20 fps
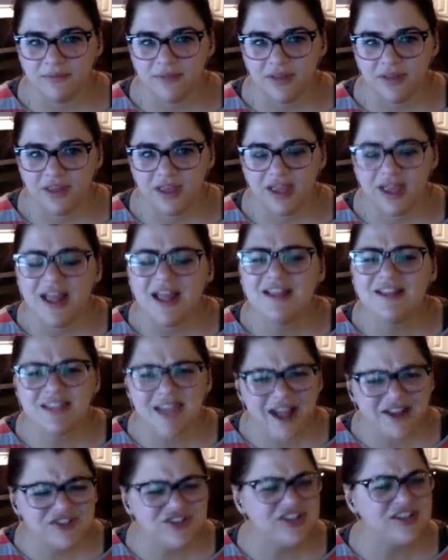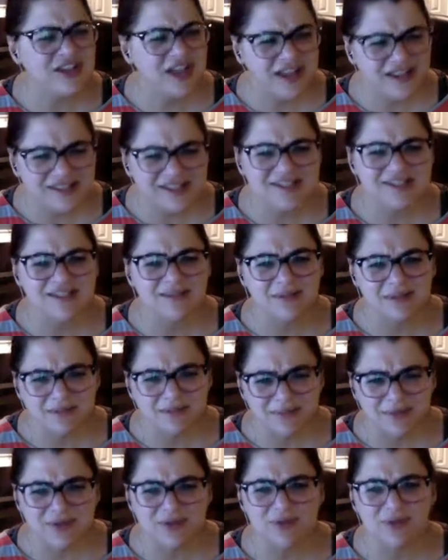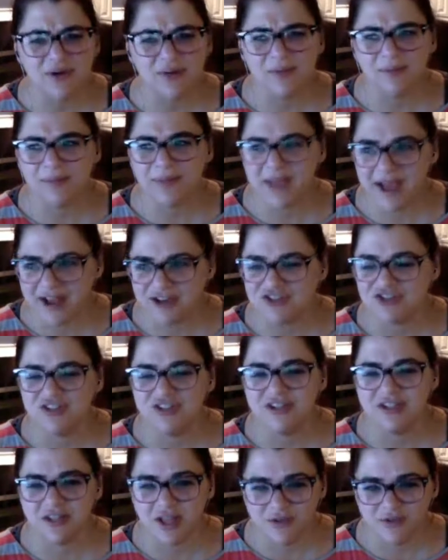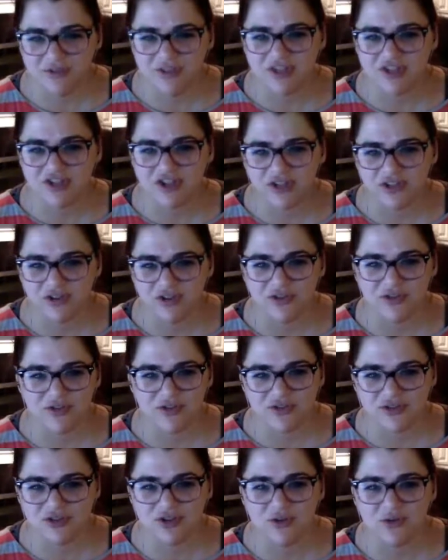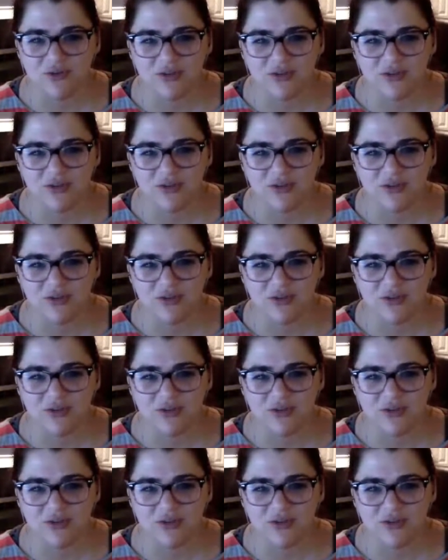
It's actually nice to see people who are passionately in love with each other, and there was no